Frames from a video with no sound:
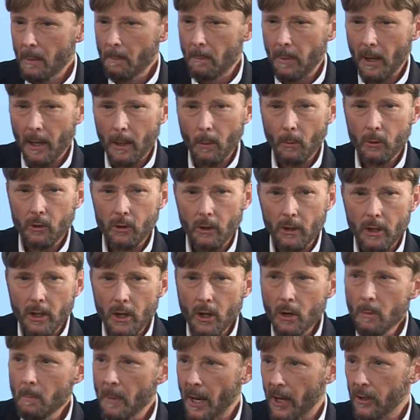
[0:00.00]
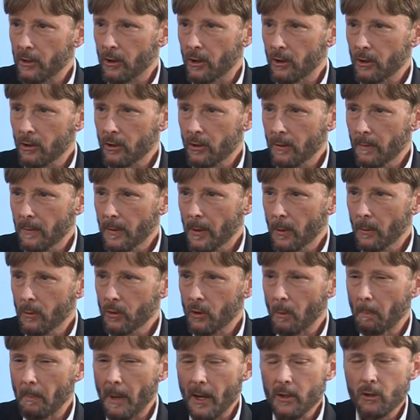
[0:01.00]
But it was a new message. It
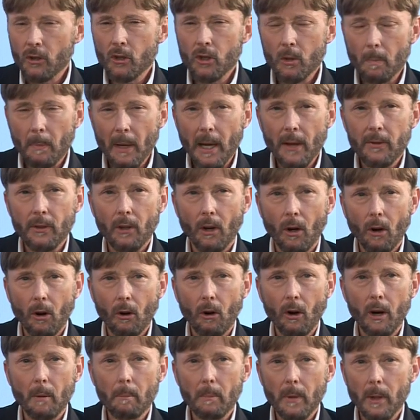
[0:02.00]
was a message about the heart,